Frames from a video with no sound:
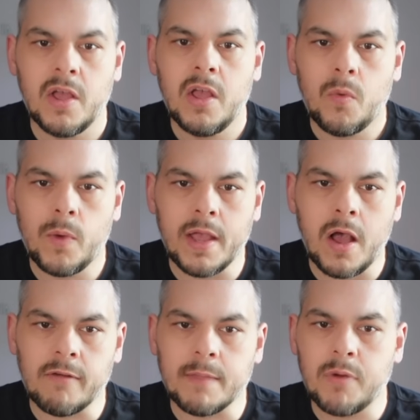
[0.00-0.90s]
we
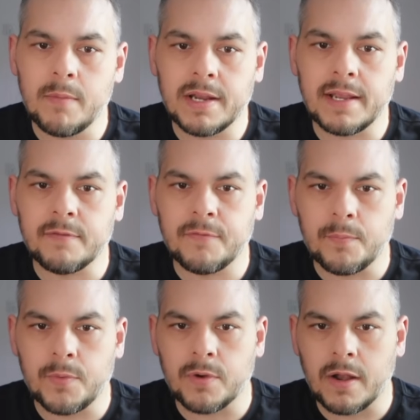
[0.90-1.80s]
are a Premier League
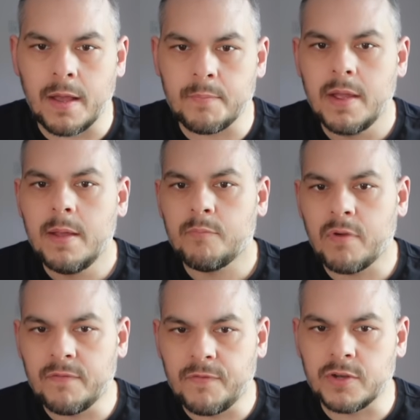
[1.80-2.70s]
football club.
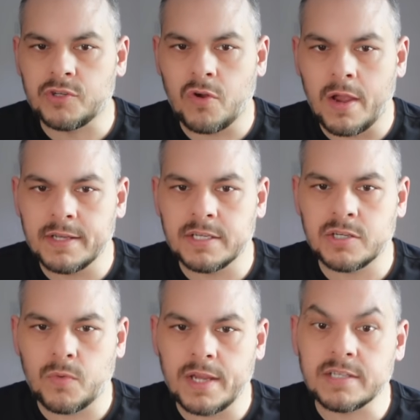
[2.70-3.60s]
Brentford are trying to
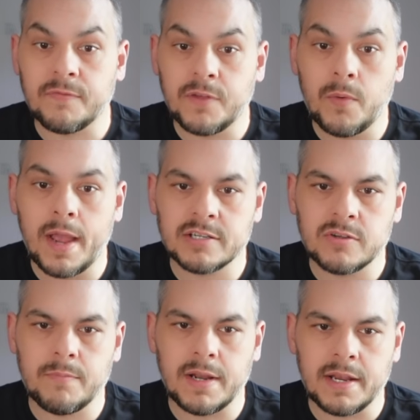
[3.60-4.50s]
squeeze a few extra
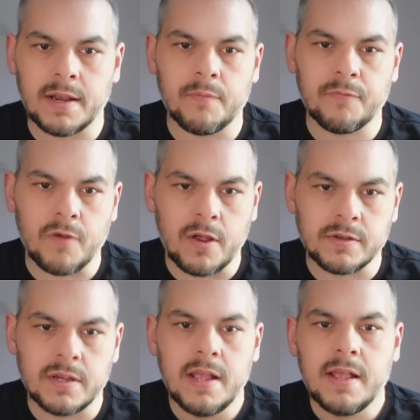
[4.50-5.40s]
million up front.
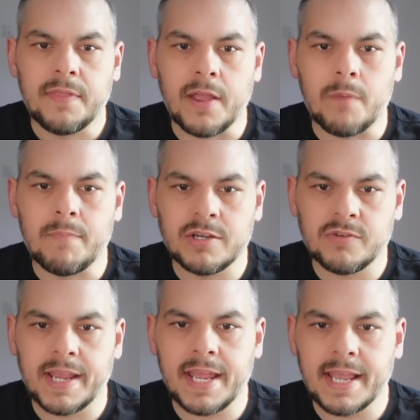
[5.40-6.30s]
They are measuring
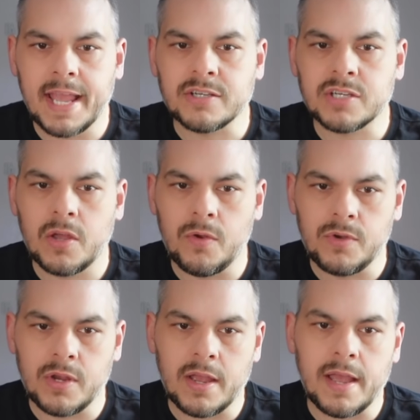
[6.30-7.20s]
it against
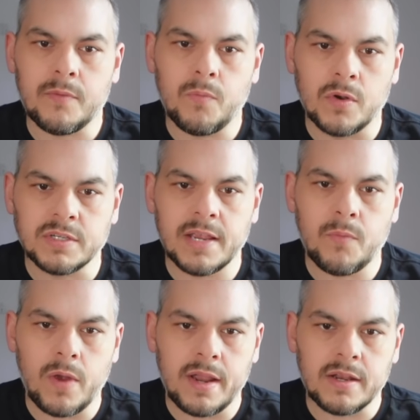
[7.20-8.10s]
Cunha and want a
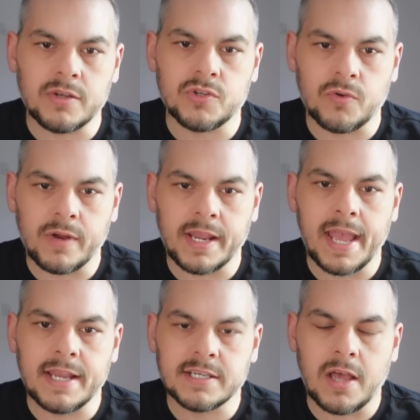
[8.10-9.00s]
win during
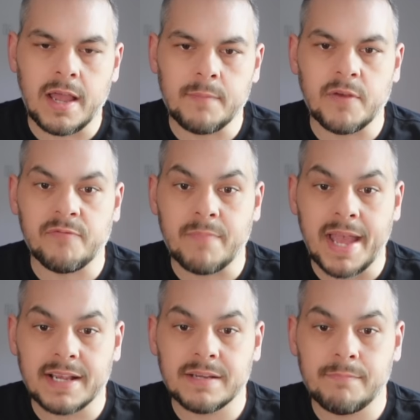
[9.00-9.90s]
a time of
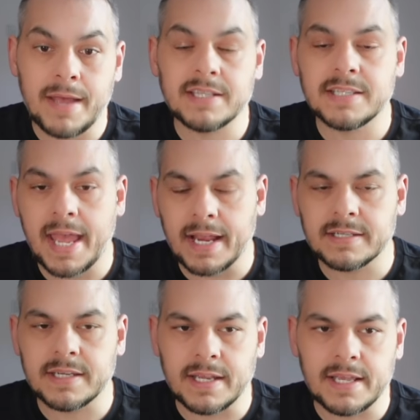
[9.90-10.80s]
mass
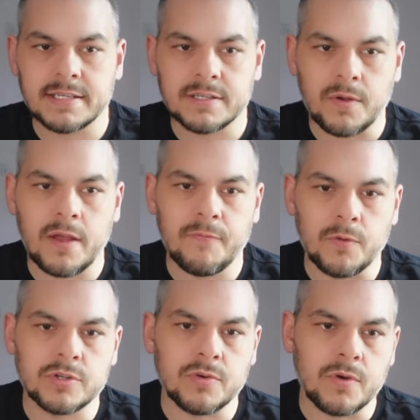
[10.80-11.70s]
exodus. So I
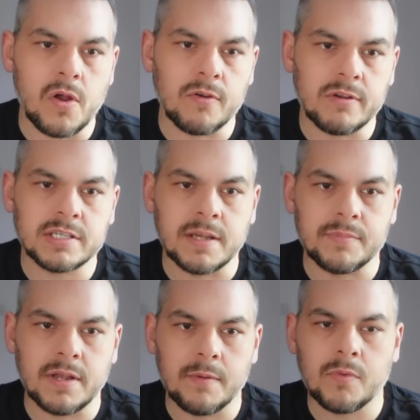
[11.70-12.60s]
thought Sean Connery summed
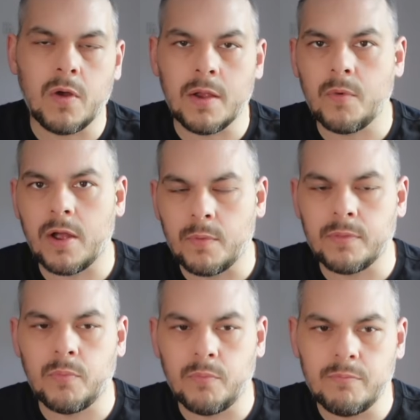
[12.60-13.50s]
it up quite well
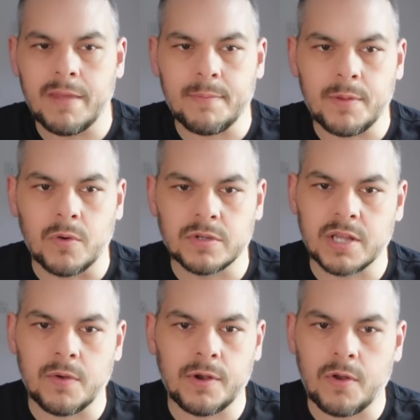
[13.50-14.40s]
with maybe what's
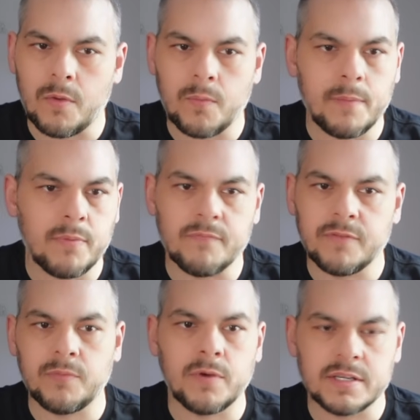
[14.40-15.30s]
going on, where
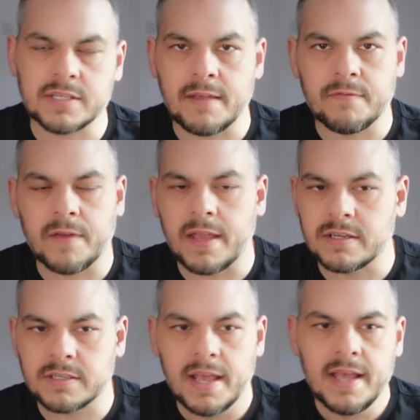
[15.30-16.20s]
Brentford want to save
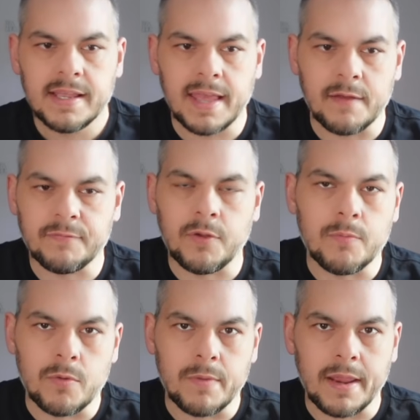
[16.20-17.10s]
face, get a few
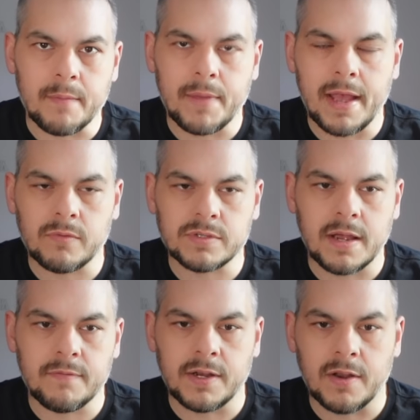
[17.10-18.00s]
more £1 million out
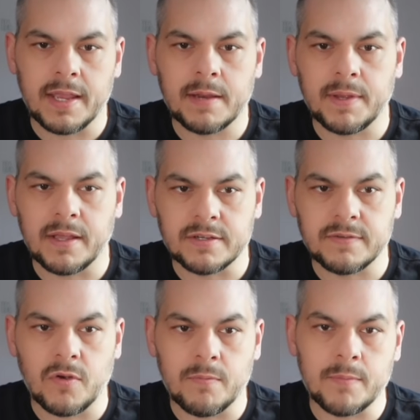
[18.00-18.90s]
of United, because you've
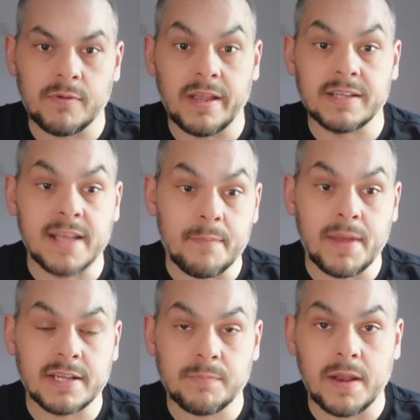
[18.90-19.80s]
got to remember he is their
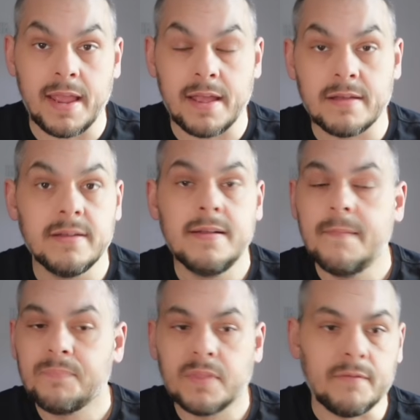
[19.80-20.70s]
best player.
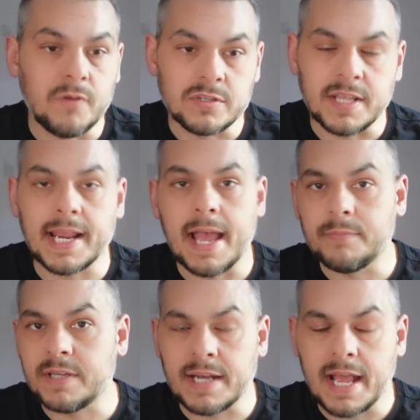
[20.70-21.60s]
They've lost their
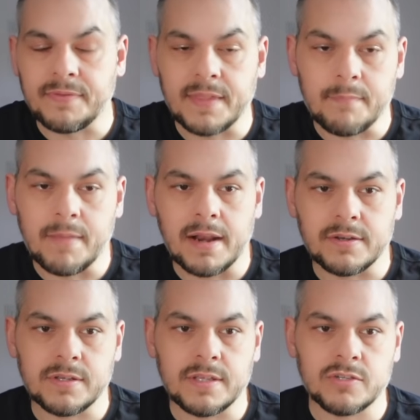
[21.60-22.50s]
captain and their
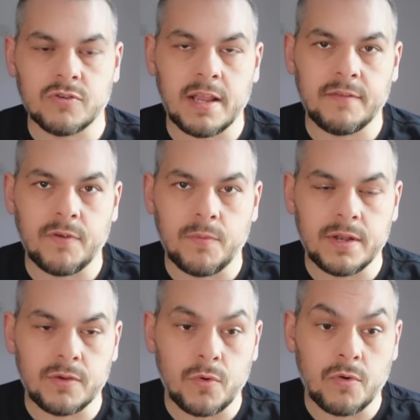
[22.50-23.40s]
manager this transfer
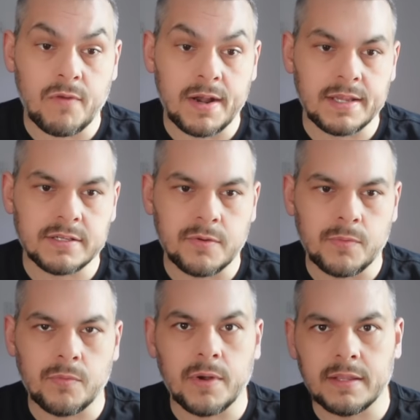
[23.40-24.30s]
window already, so
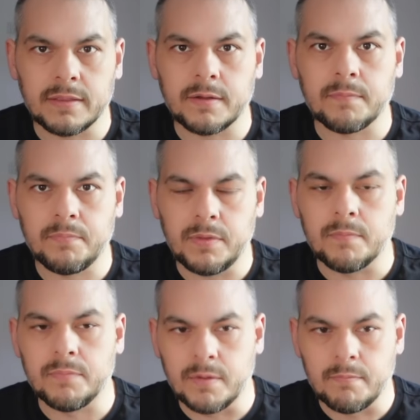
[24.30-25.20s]
we'll need
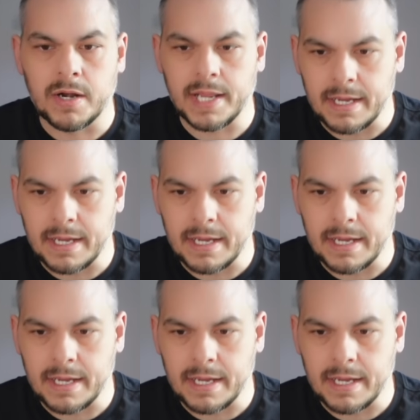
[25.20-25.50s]
the money